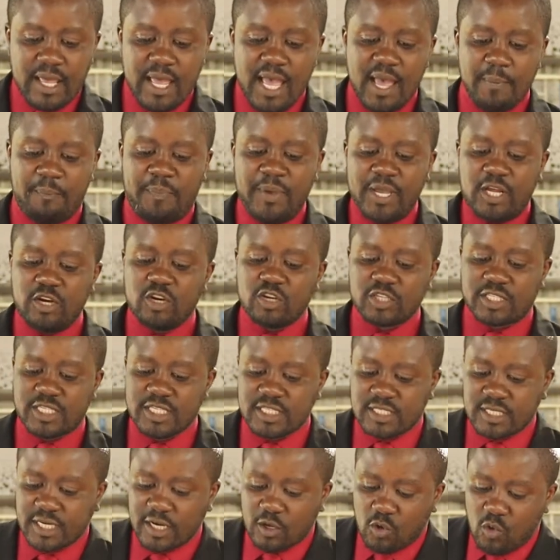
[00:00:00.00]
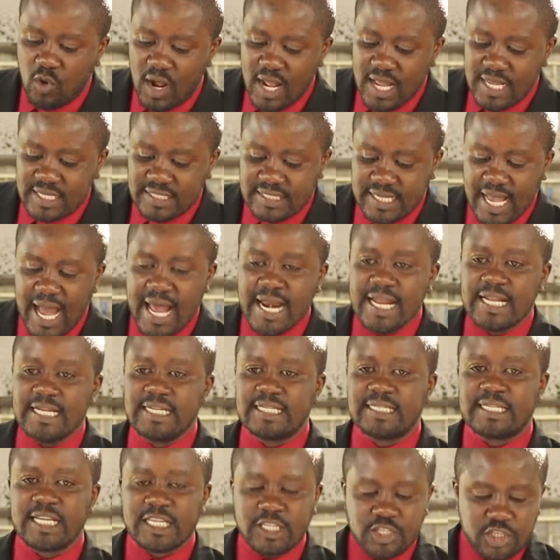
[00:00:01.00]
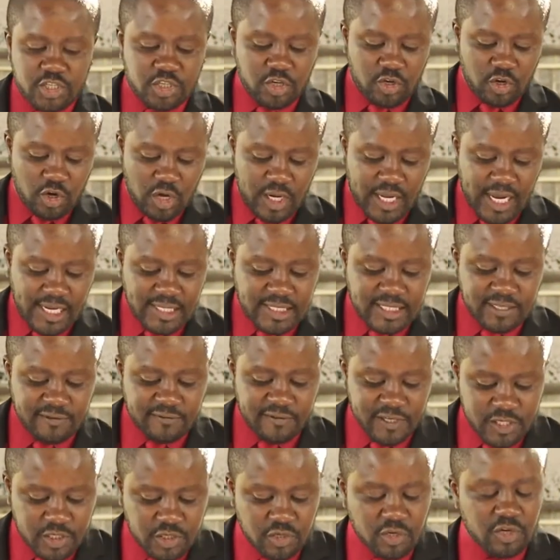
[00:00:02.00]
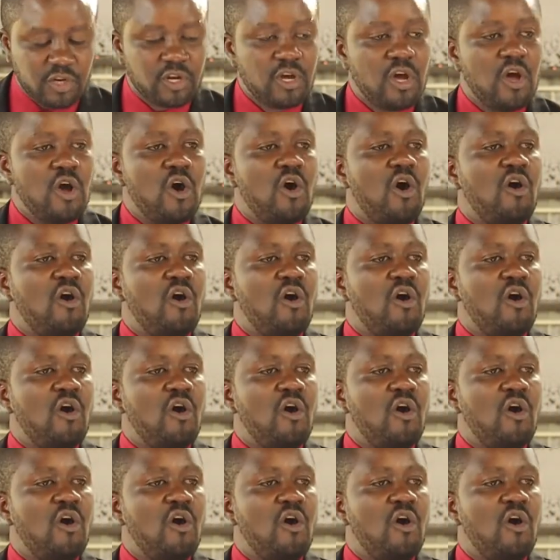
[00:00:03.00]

Epignosis requires an intentional cultivation